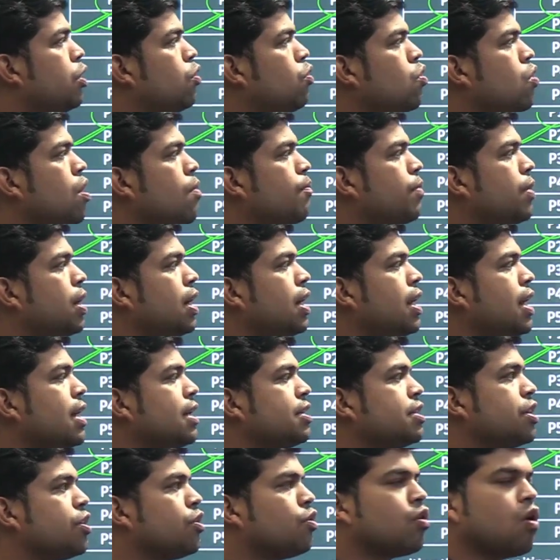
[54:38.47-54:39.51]
completely
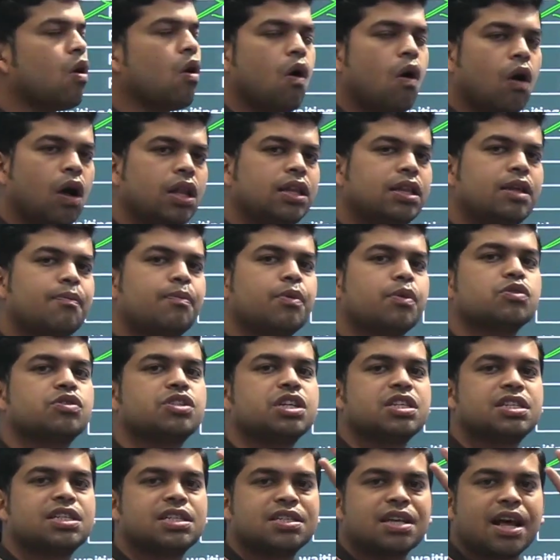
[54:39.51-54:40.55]
execute, all the
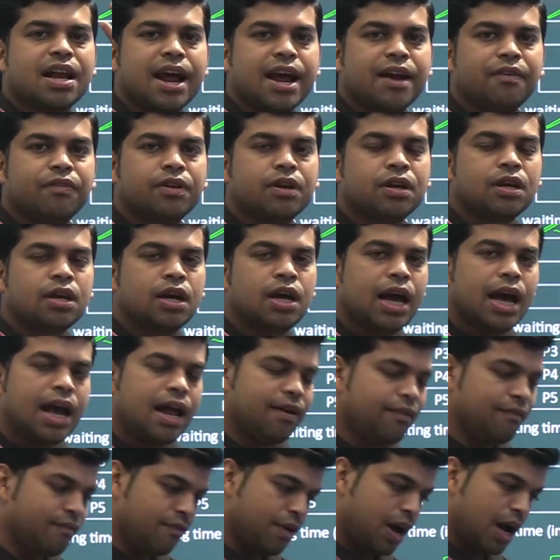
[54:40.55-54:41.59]
processes arrived,
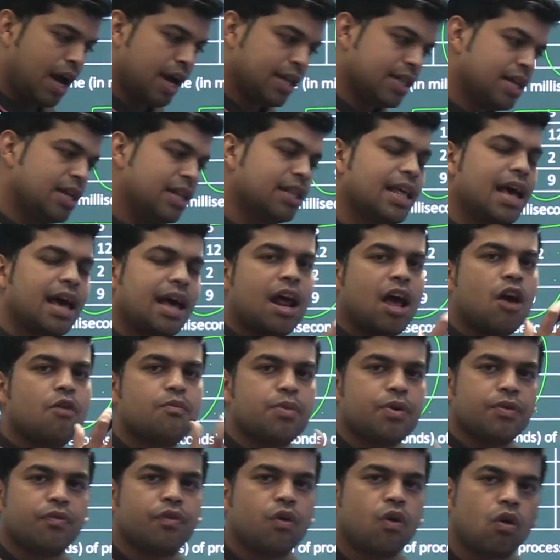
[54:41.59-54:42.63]
and either they arrive
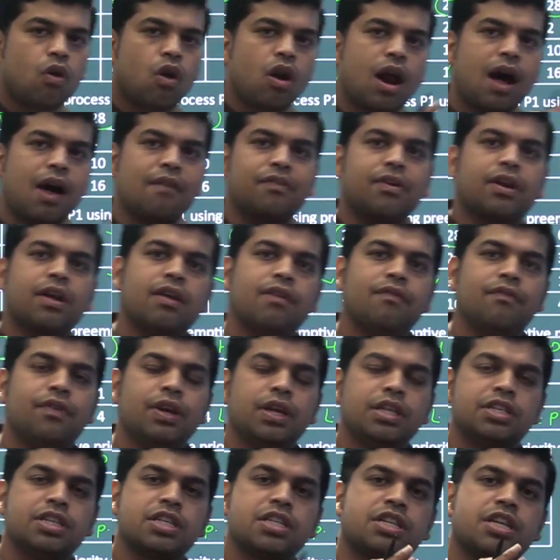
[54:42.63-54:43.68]
before or after, we
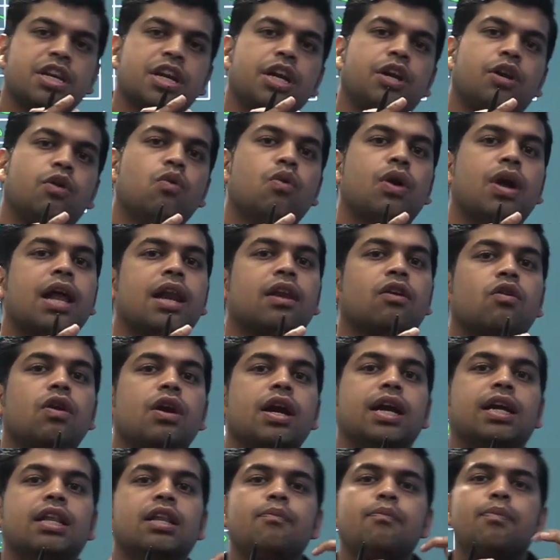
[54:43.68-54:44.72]
just need to
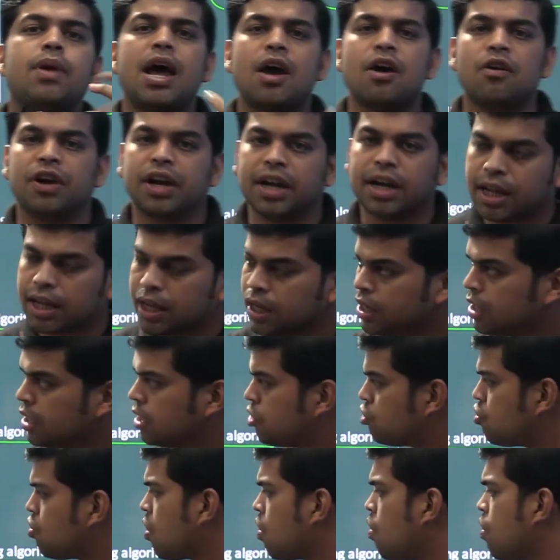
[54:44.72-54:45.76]
calculate the priority.
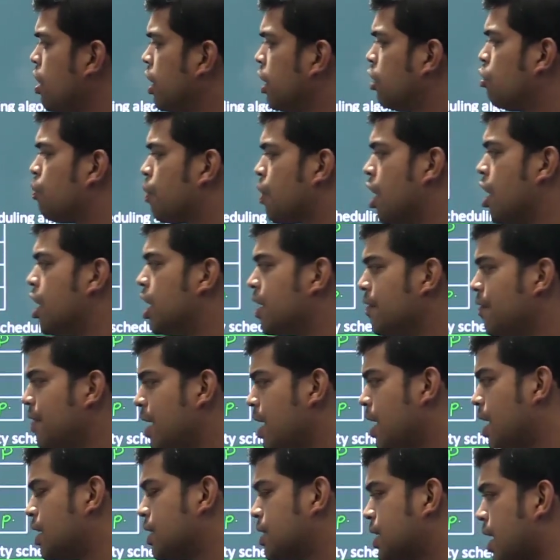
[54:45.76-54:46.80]
So according to priority we
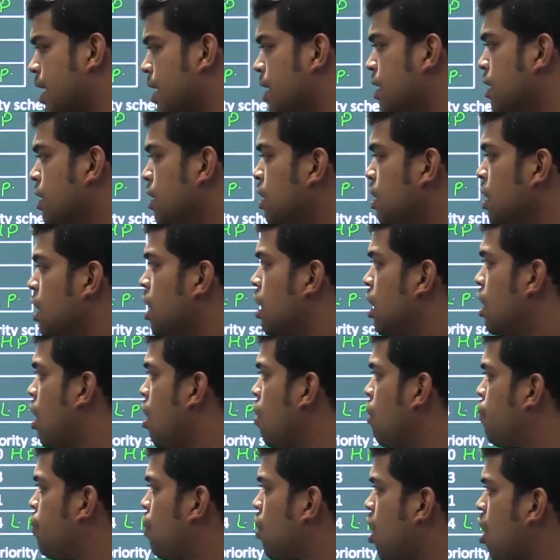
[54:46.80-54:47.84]
assign. Now
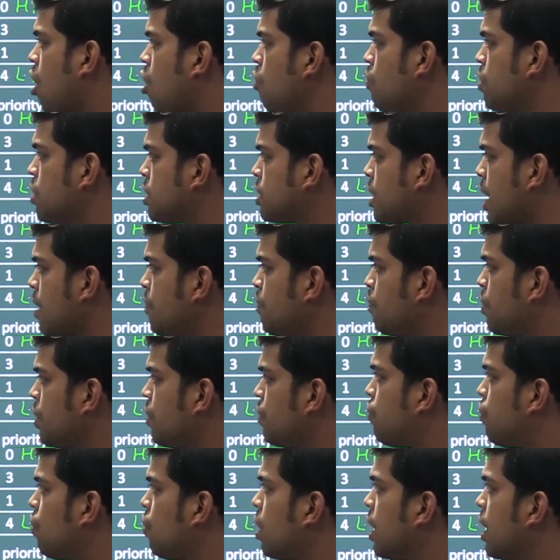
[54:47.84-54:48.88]
for how much time
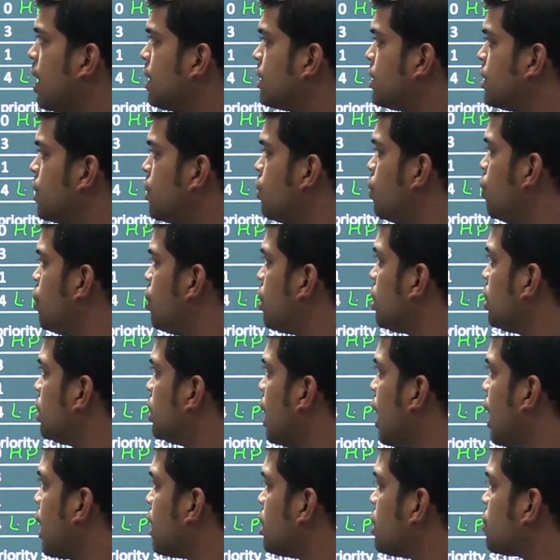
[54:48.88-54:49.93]
P4 execute,
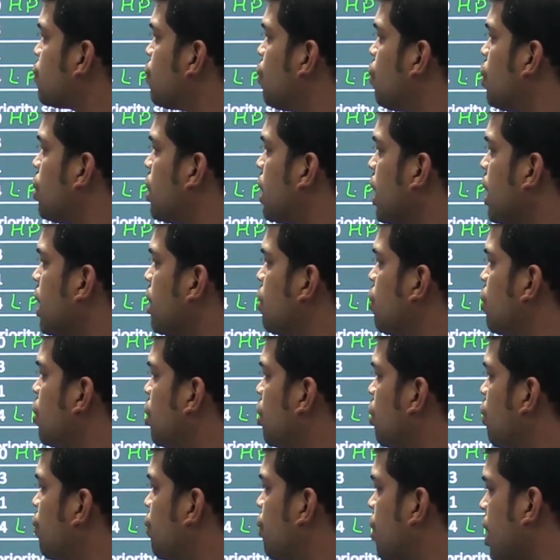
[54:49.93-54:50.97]
that is for 10 unit
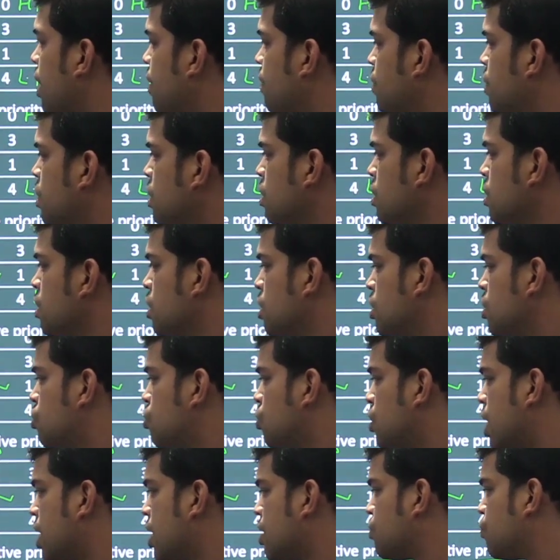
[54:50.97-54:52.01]
of time, so
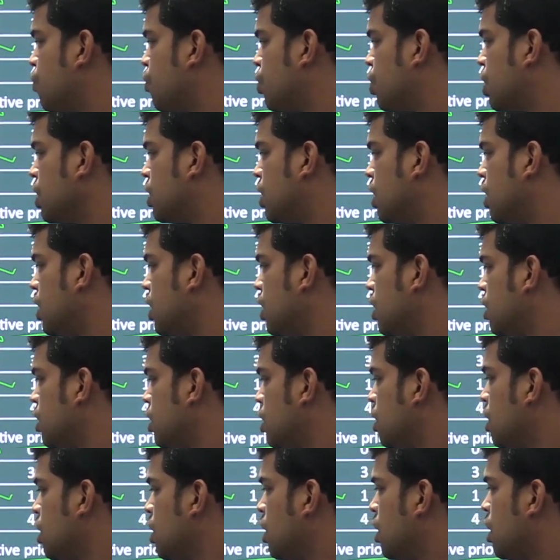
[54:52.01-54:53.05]
that is 43.
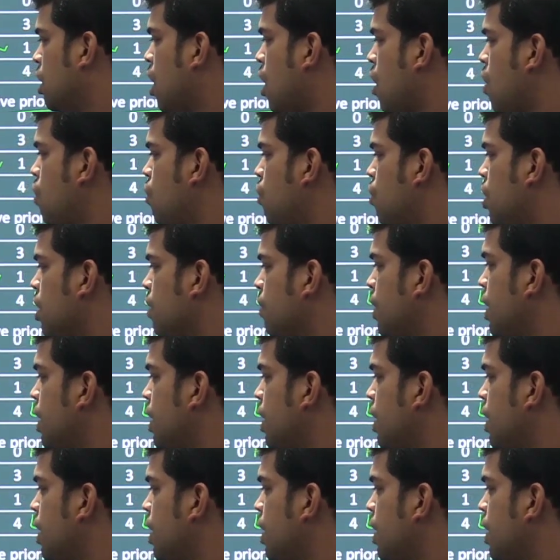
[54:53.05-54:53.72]
Now remaining